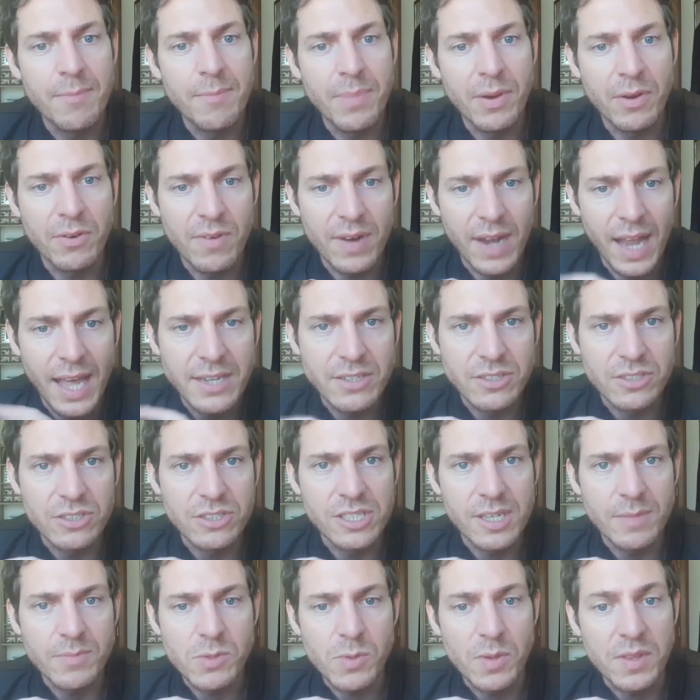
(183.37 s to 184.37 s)
build
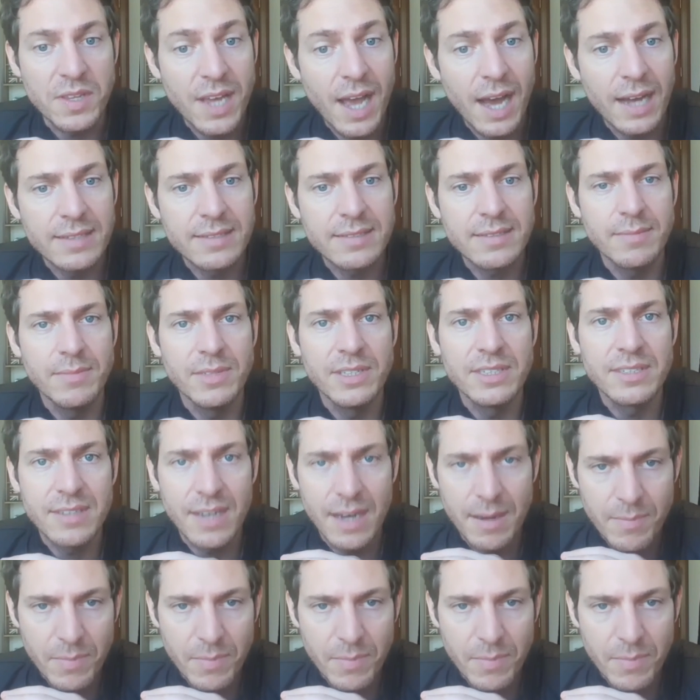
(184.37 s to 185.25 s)
relationships with customers and